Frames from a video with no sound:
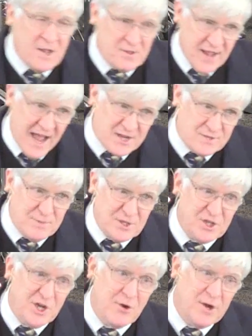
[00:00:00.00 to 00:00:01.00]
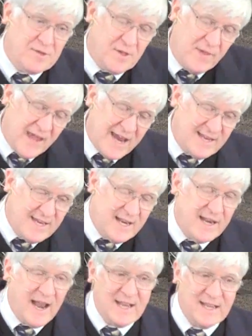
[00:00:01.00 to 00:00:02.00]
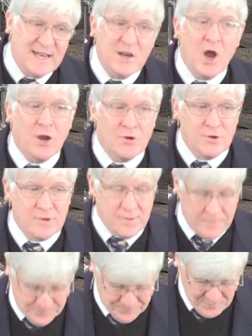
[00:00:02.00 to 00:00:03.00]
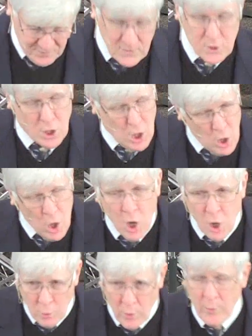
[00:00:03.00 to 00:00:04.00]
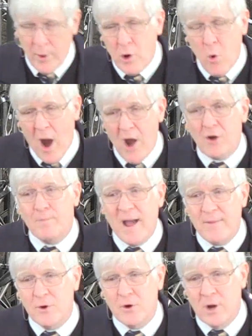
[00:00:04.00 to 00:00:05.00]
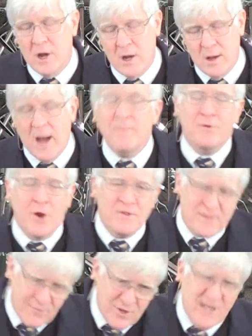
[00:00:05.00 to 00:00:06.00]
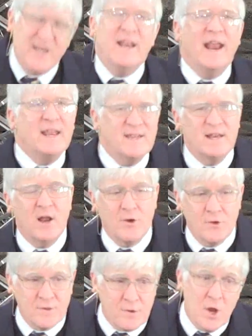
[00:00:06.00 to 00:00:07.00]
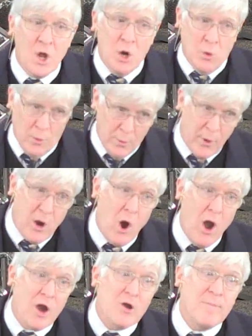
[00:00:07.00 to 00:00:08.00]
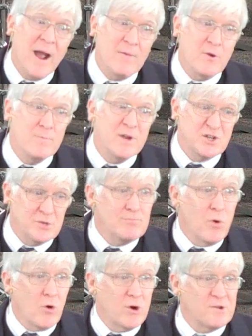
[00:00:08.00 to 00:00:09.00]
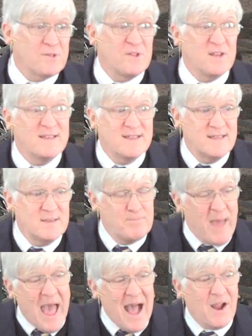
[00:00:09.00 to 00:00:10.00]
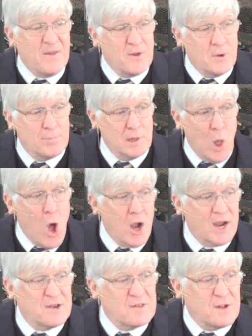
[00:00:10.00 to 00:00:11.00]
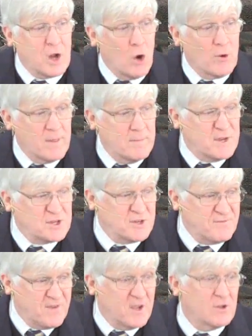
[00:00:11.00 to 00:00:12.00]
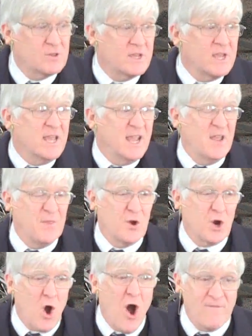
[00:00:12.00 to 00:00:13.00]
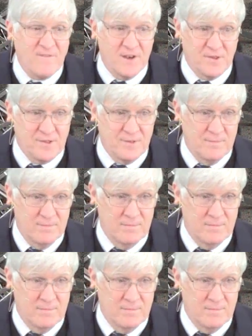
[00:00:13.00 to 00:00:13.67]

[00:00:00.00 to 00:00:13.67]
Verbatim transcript: Scottish missionaries in the eighteen and nineteen hundreds were required by their, uh, I'm sorry, seventeen and eighteen hundreds were required by their mission boards to pack their belongings to go to the mission field in their coffins,